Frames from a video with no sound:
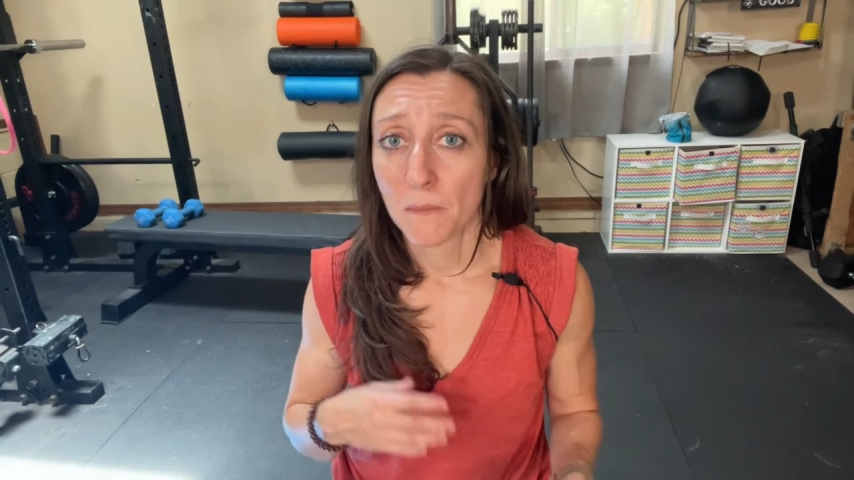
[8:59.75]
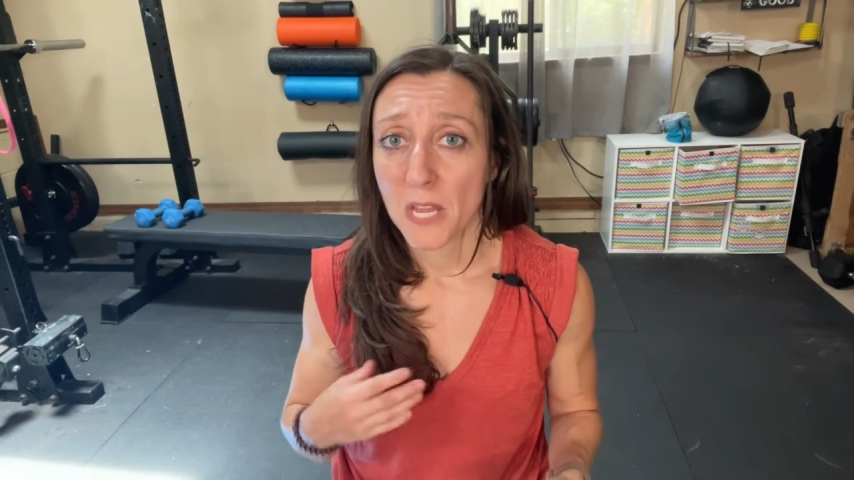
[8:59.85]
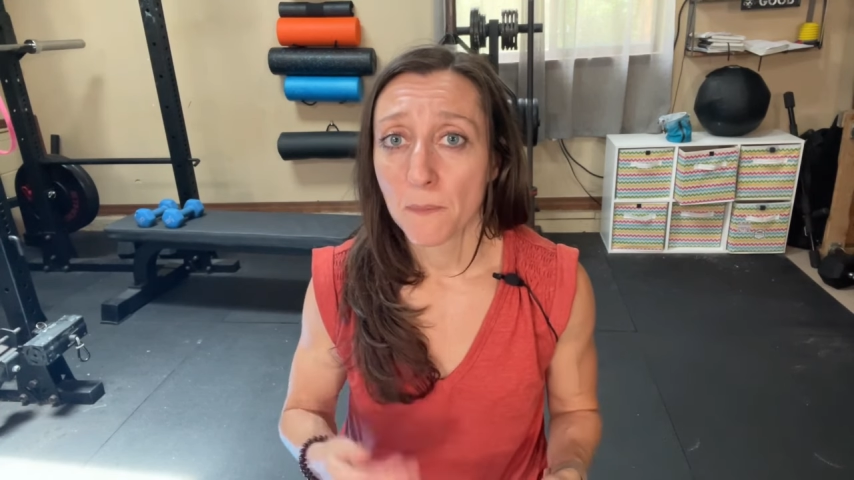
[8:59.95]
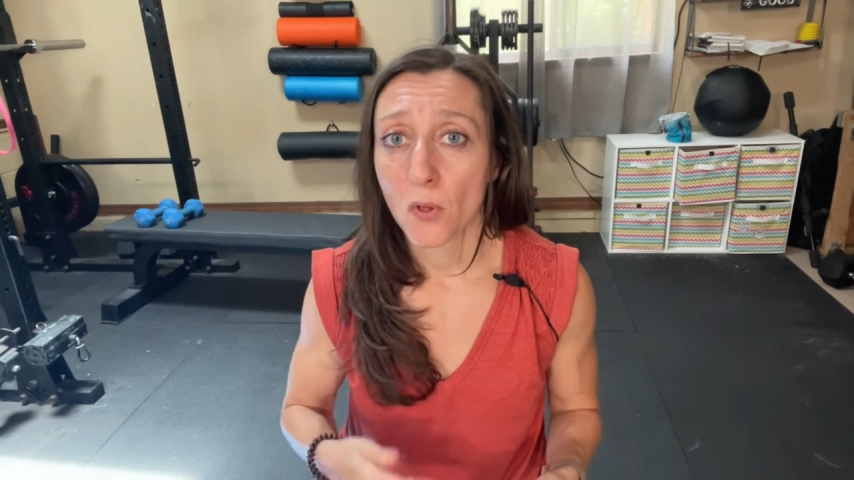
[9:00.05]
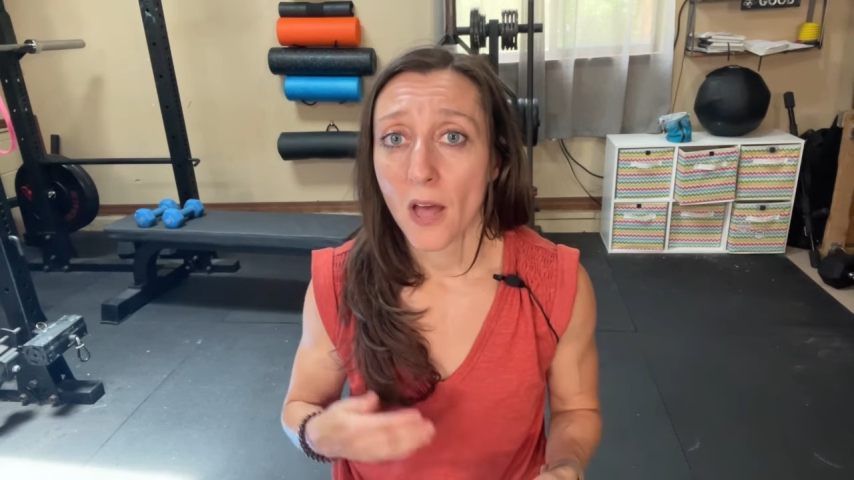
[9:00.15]

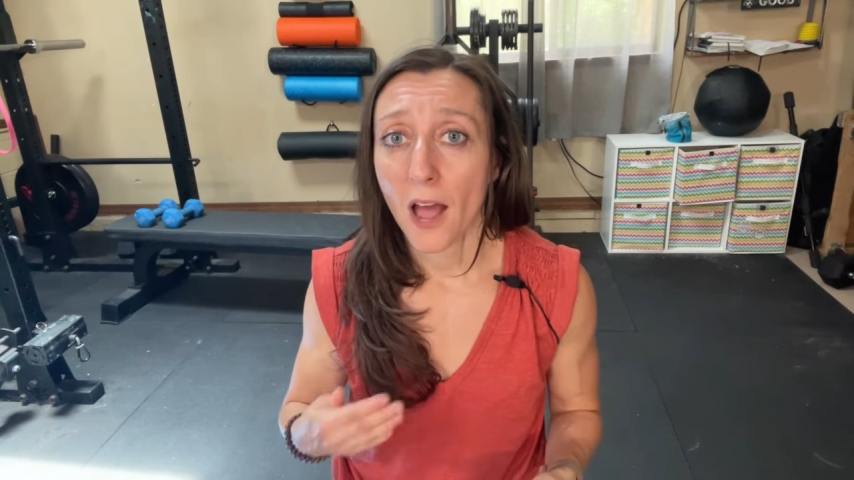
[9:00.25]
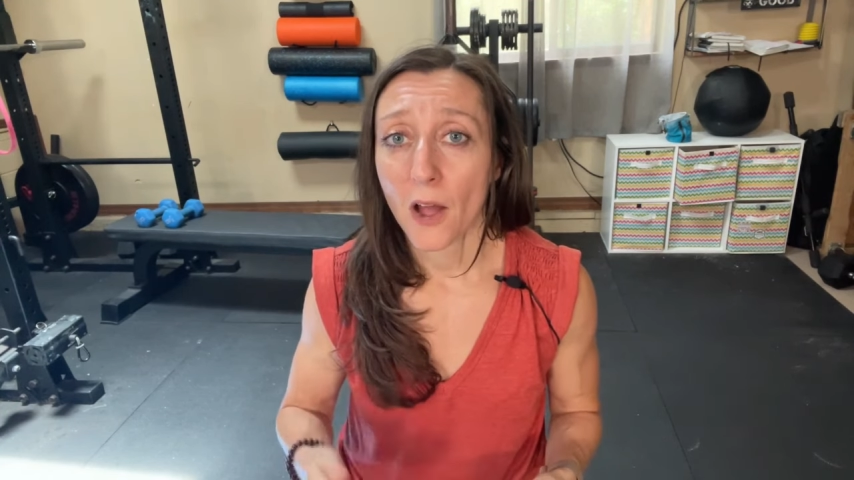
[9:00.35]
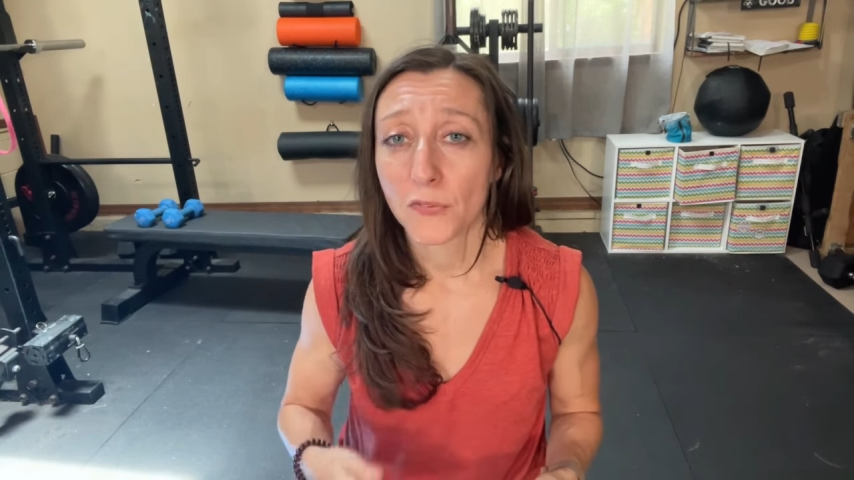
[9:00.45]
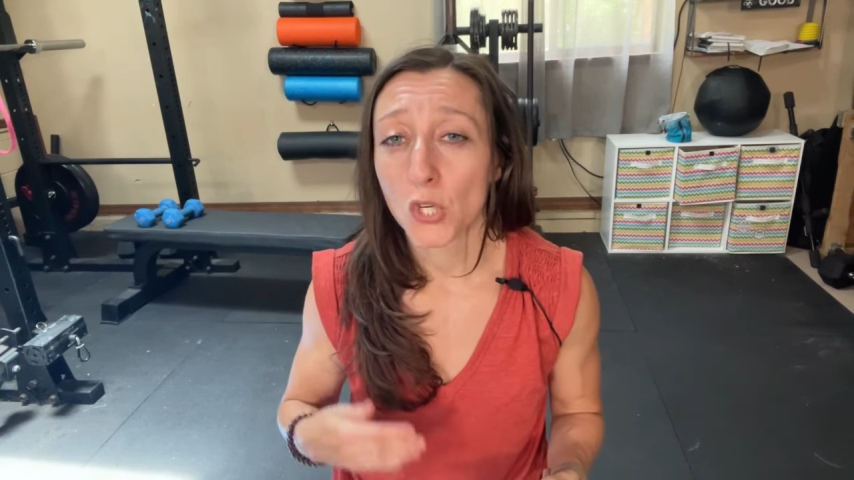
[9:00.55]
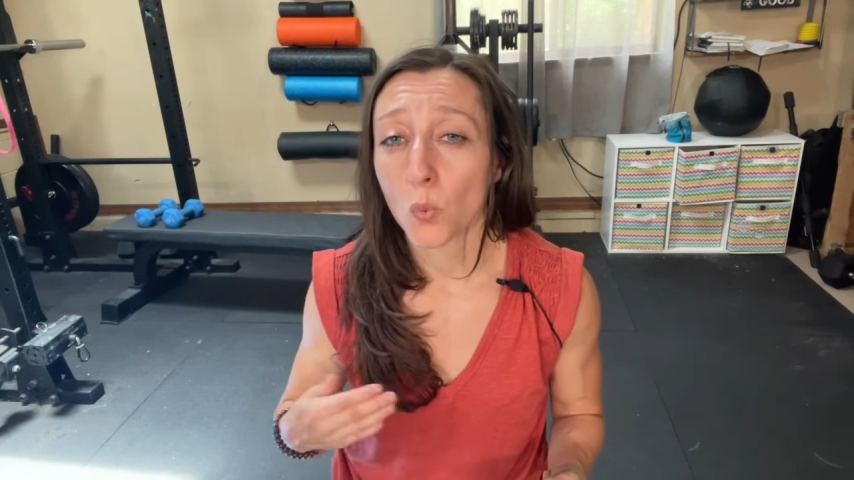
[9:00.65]
People
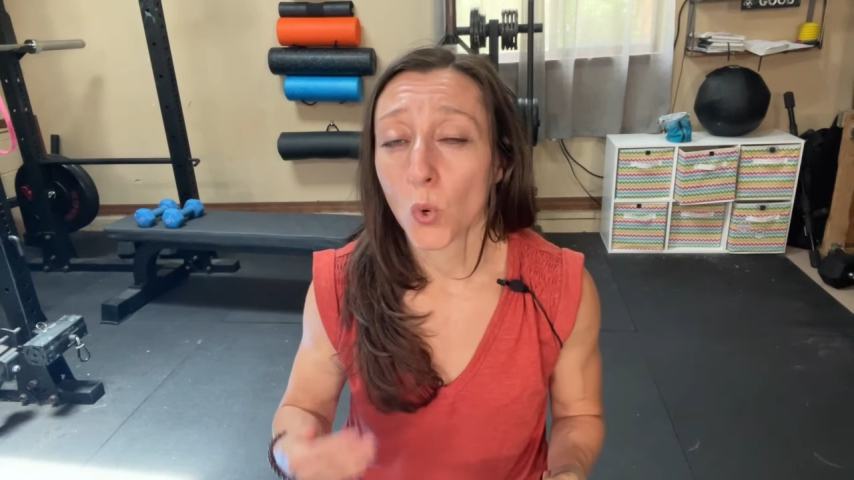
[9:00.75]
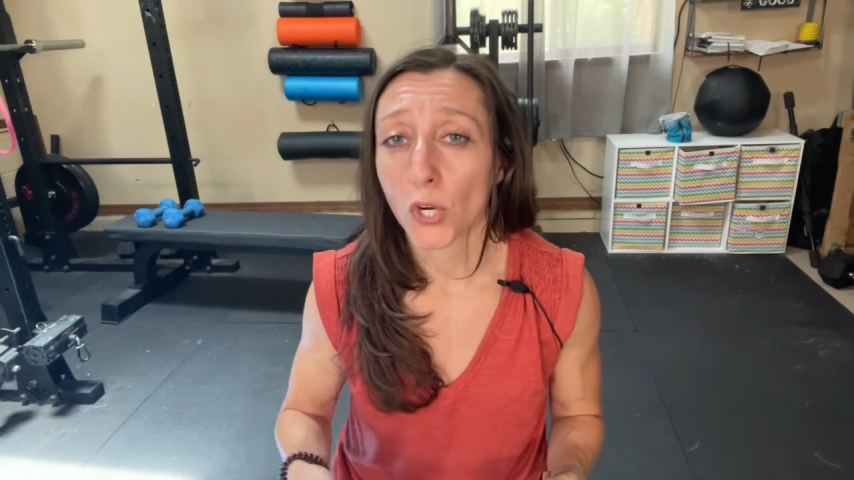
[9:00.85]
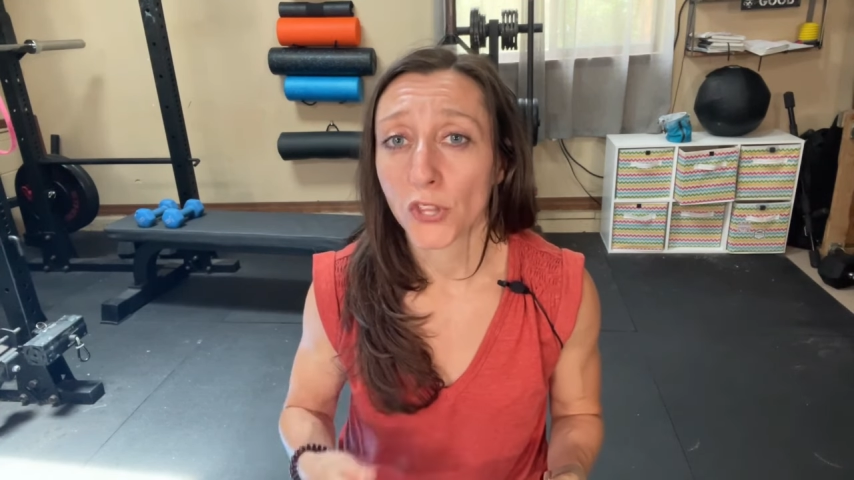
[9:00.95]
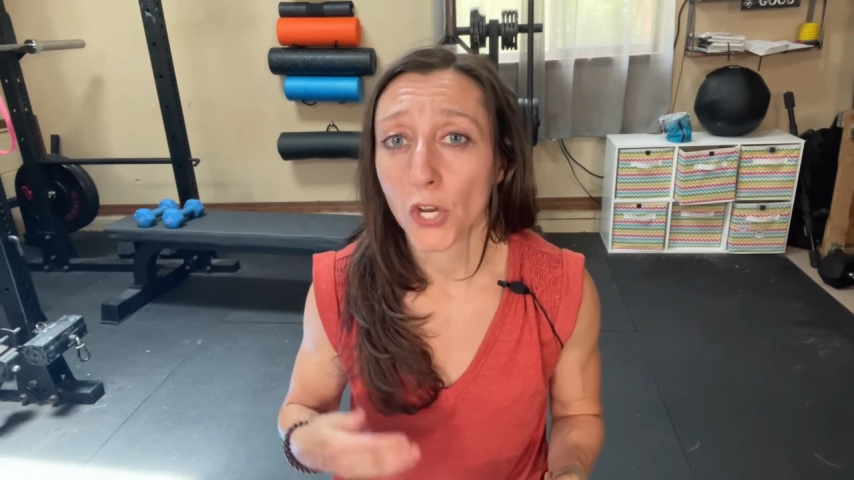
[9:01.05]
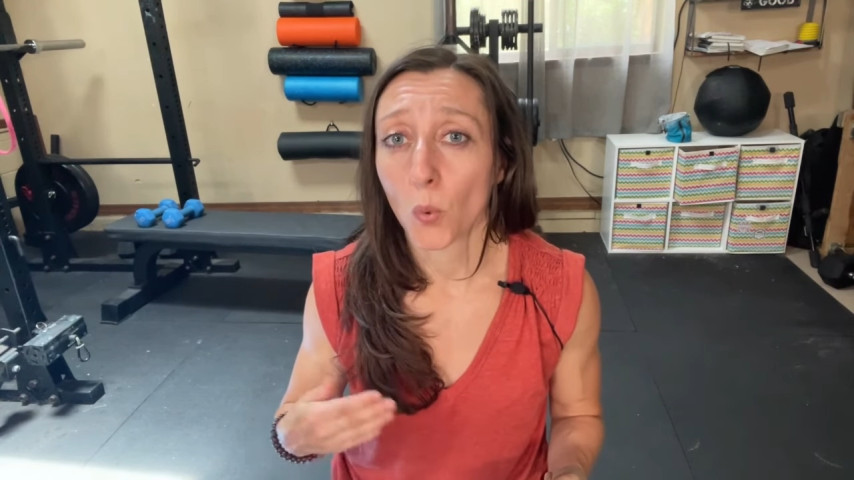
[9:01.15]
have to
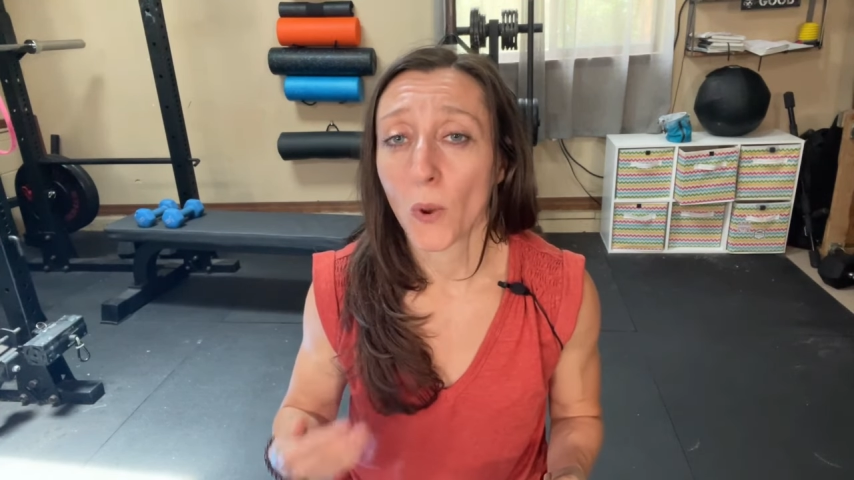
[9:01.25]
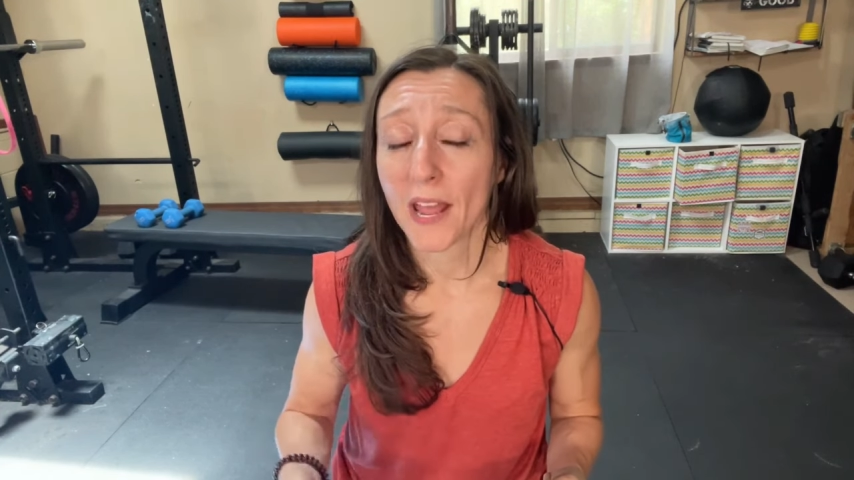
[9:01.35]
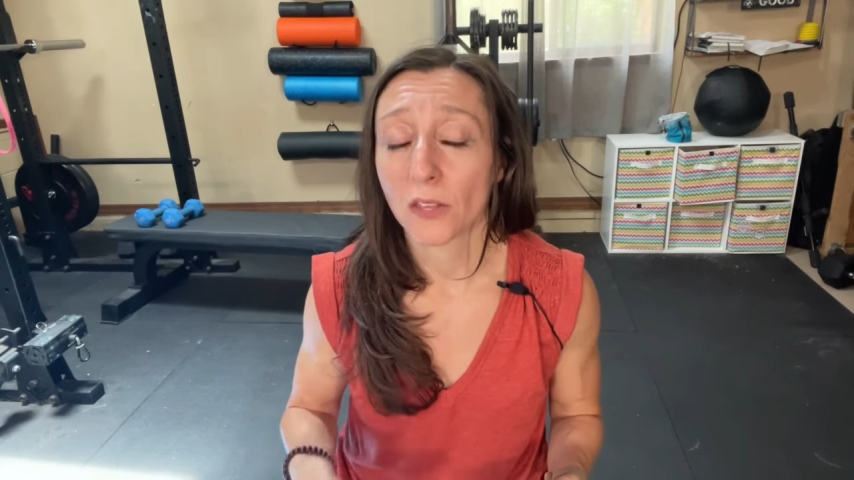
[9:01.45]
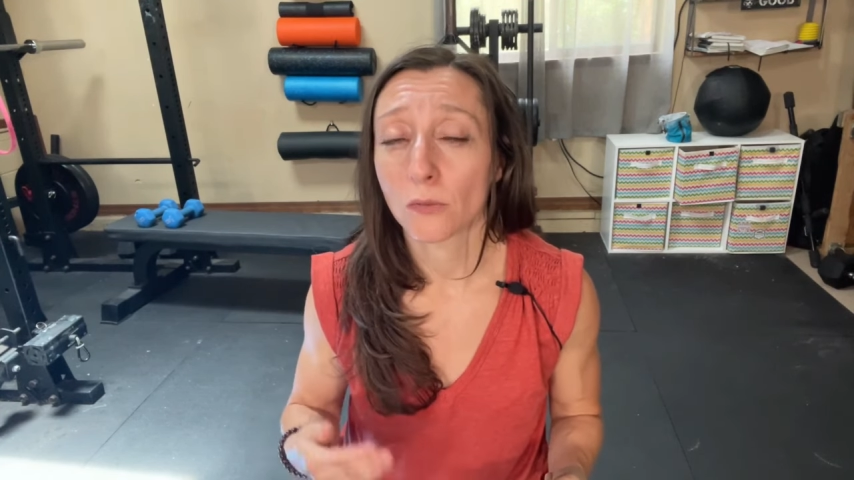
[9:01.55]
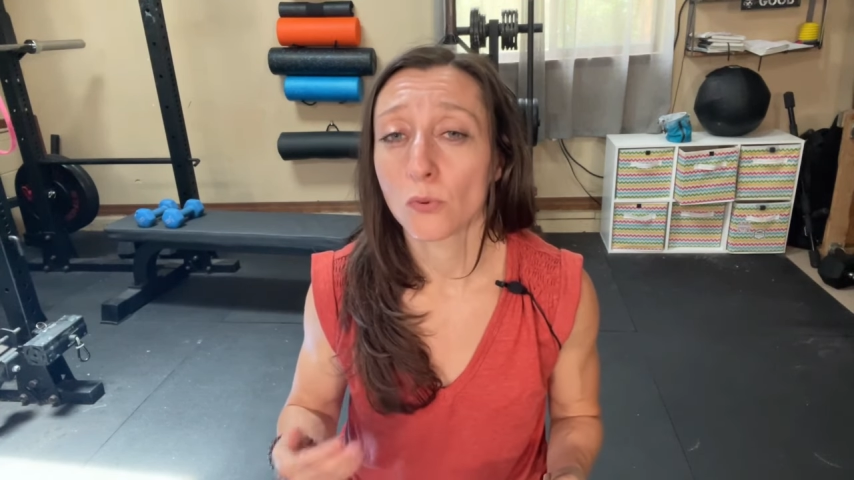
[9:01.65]
work their
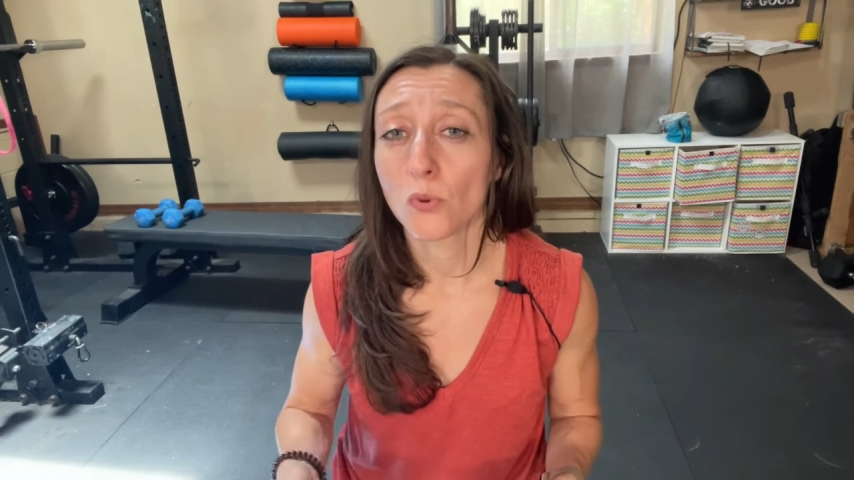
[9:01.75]
way through